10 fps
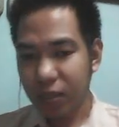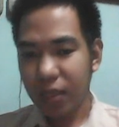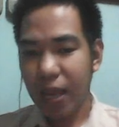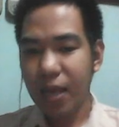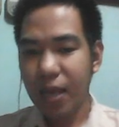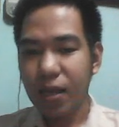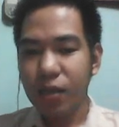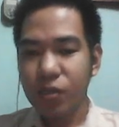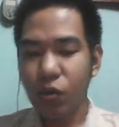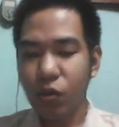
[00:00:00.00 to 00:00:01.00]
Okay,
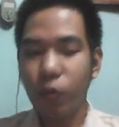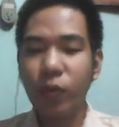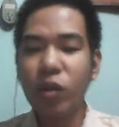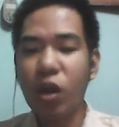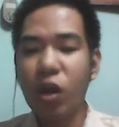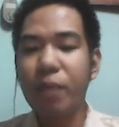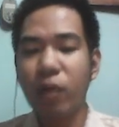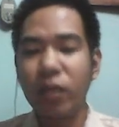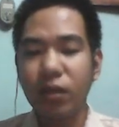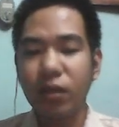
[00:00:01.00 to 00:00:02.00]
so when we talk
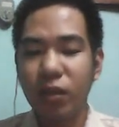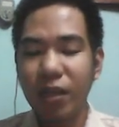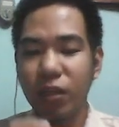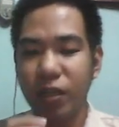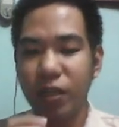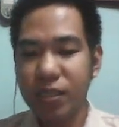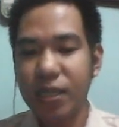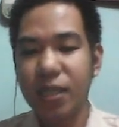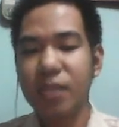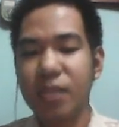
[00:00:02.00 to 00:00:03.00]
about
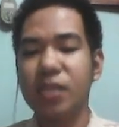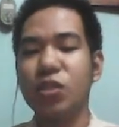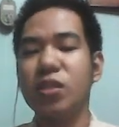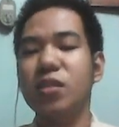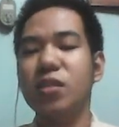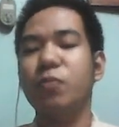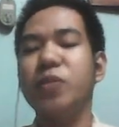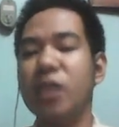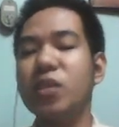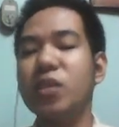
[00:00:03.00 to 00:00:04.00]
literacy, this is just
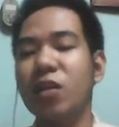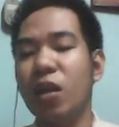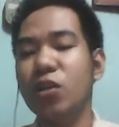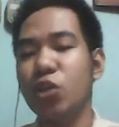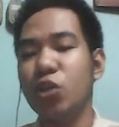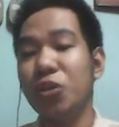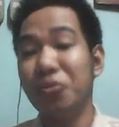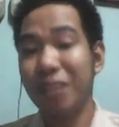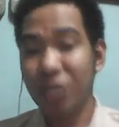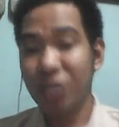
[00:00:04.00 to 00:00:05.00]
possessing knowledge
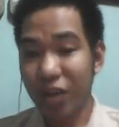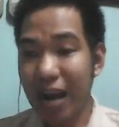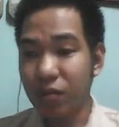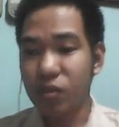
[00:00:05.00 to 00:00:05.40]
on the ground.